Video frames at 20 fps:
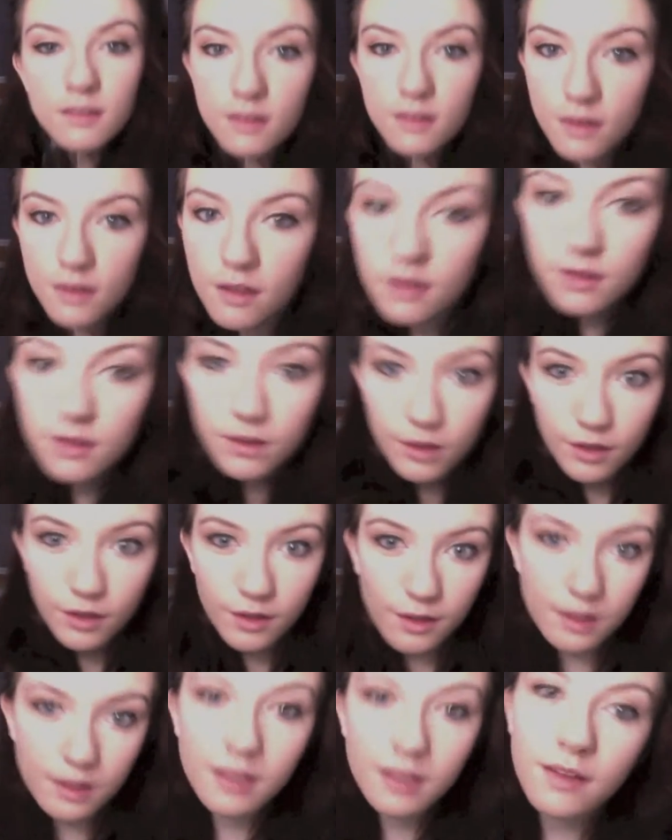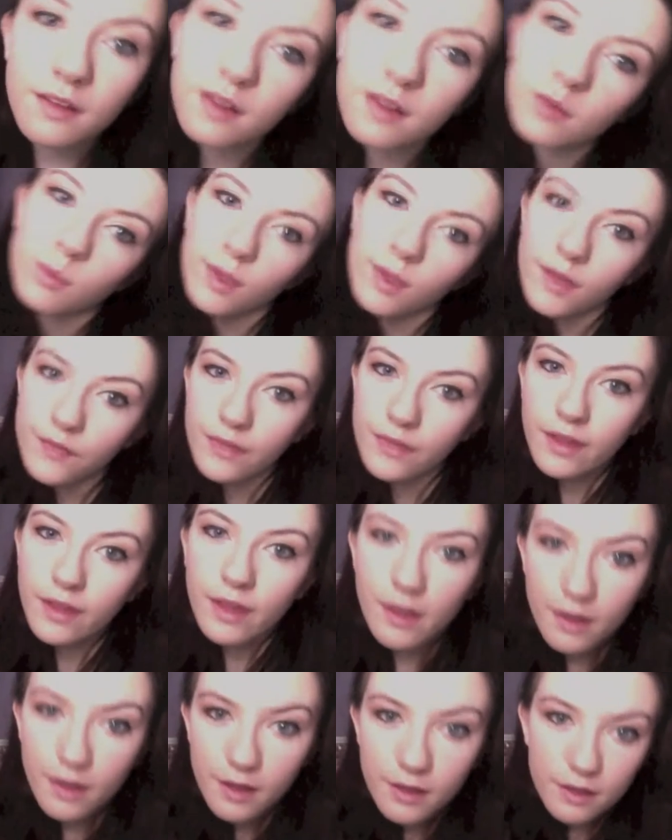curly, I think, but
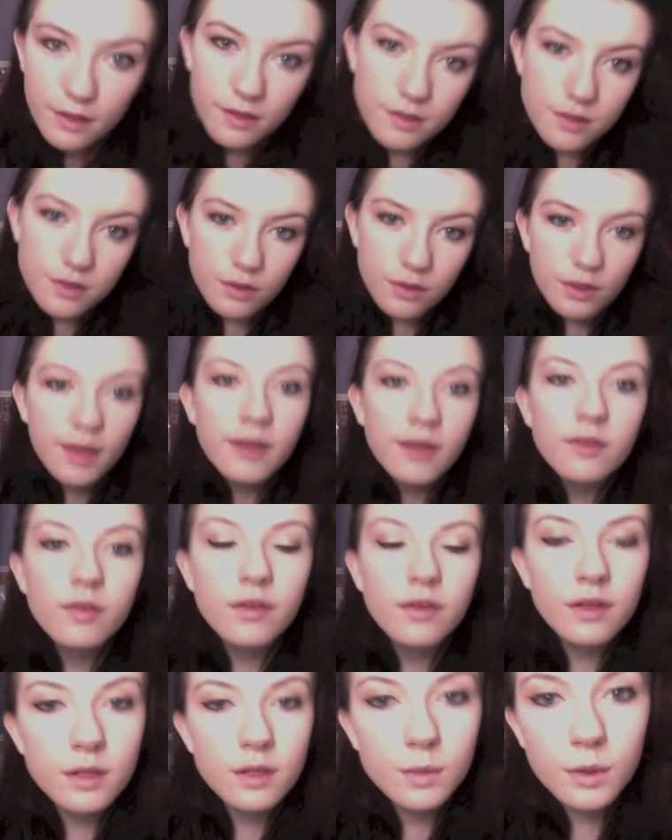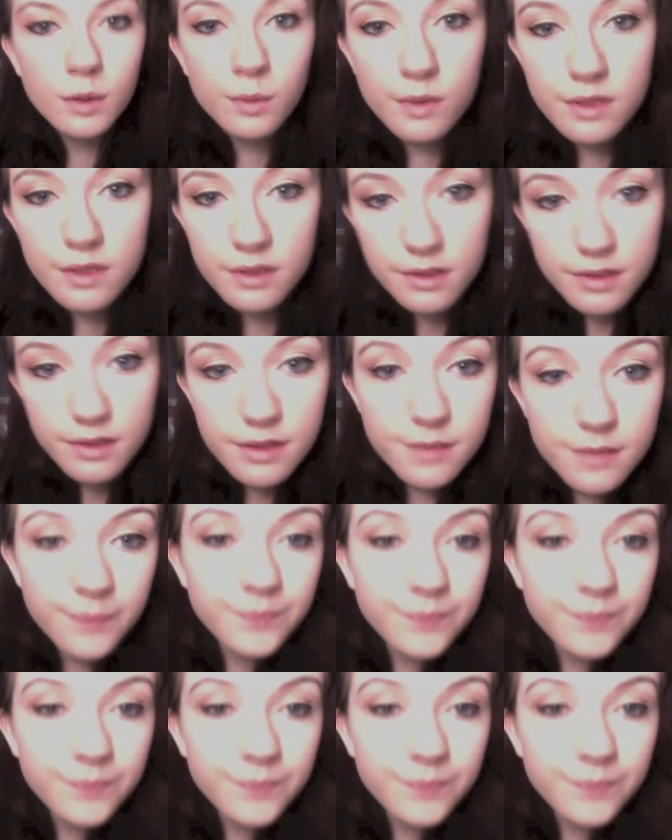it's okay for these purposes.